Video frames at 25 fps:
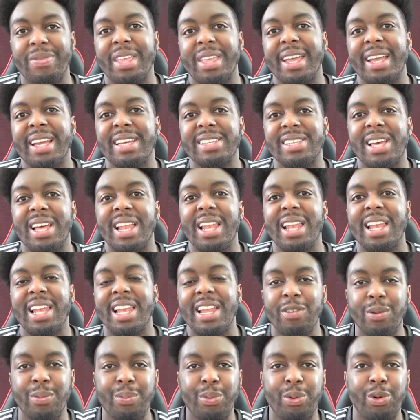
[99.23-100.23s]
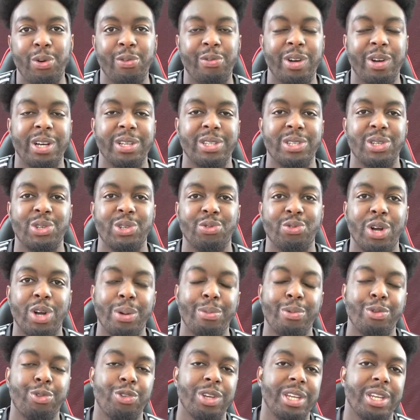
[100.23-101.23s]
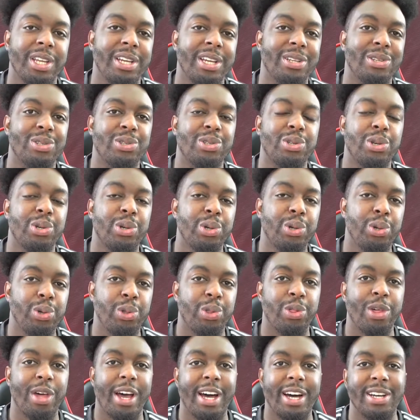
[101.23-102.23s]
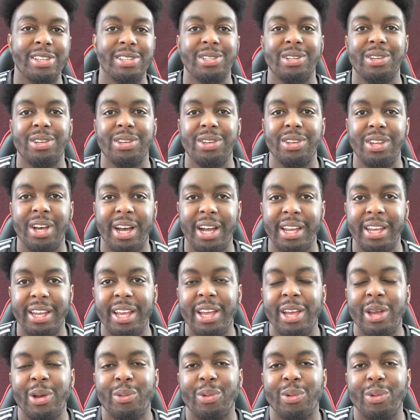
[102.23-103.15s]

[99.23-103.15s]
is Liverpool versus Real Madrid in 2009,